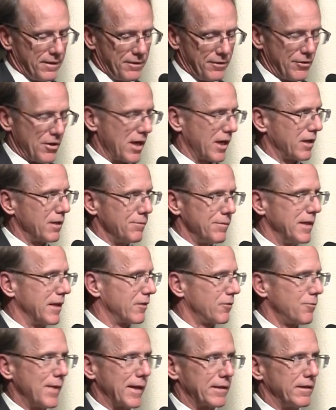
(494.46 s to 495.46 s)
They're not going to be
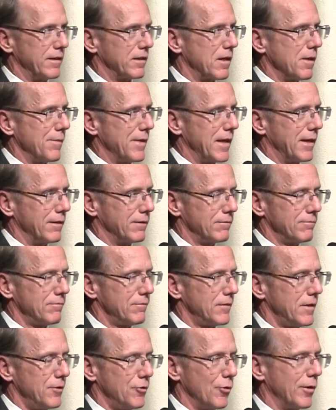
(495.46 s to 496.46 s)
expected to come in
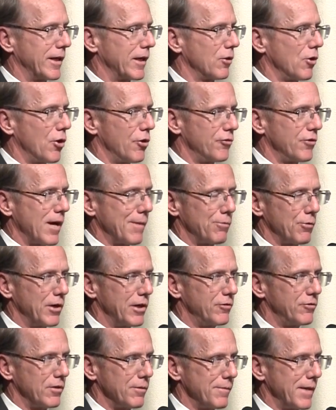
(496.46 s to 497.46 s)
during a large
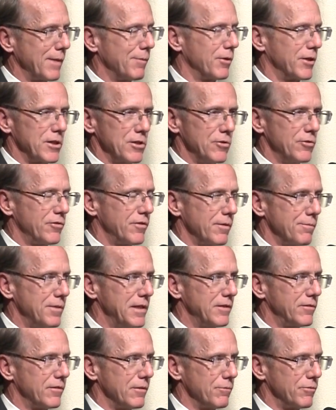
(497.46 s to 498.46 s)
operation to be able to use the
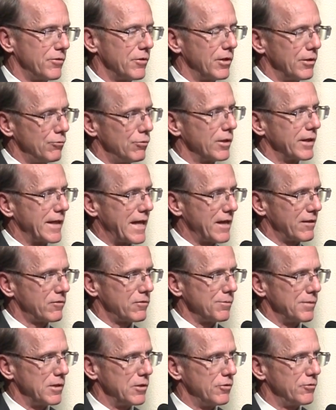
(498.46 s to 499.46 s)
piece of, so it really
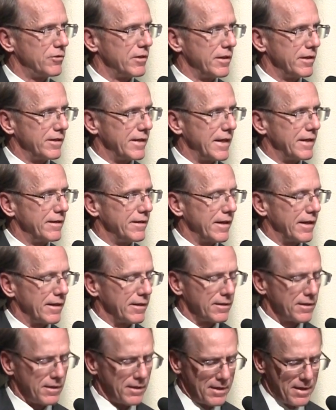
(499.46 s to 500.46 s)
has to be used on a
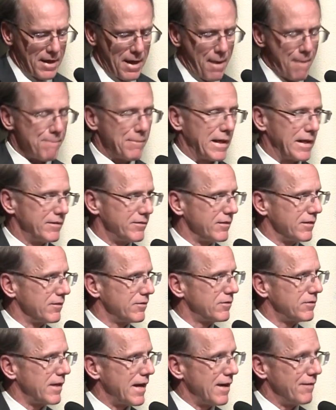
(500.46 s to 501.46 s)
day-to-day
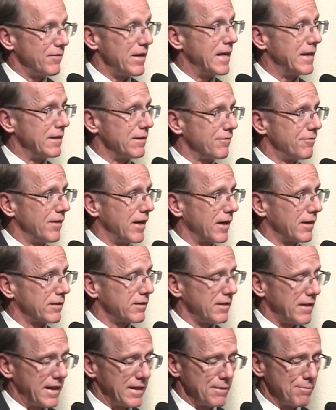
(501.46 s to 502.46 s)
basis to have any
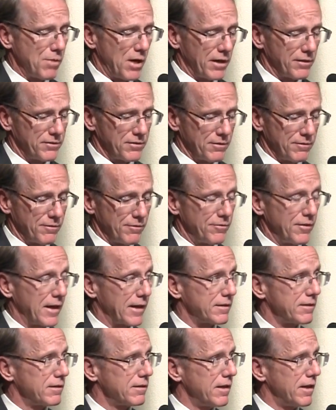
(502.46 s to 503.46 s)
effect, any positive
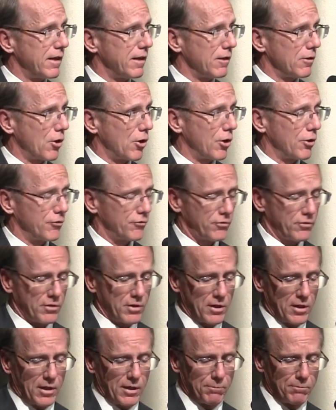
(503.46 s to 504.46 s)
effect at a
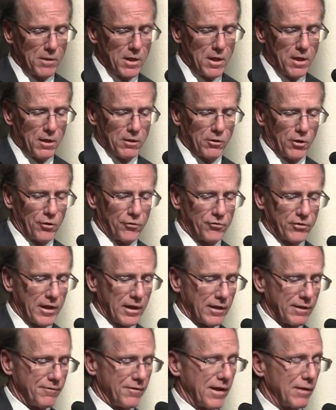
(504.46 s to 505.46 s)

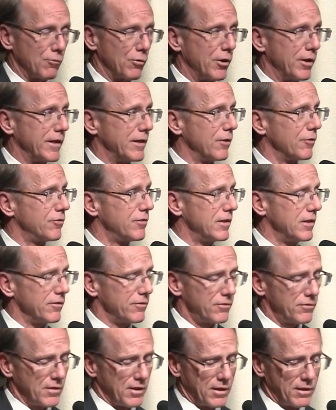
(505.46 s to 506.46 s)
large-scale event where an EOC
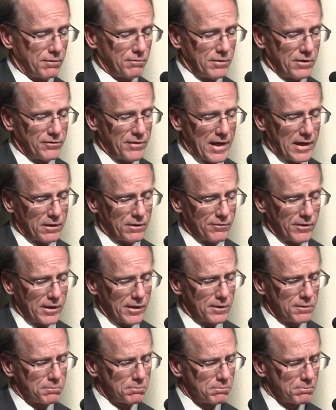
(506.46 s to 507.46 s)
is
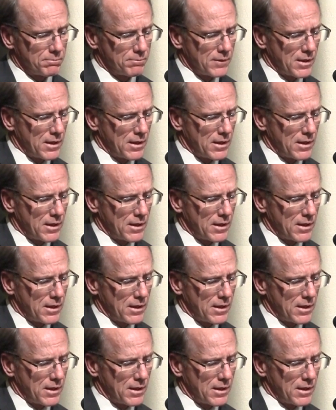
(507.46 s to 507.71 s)
activated.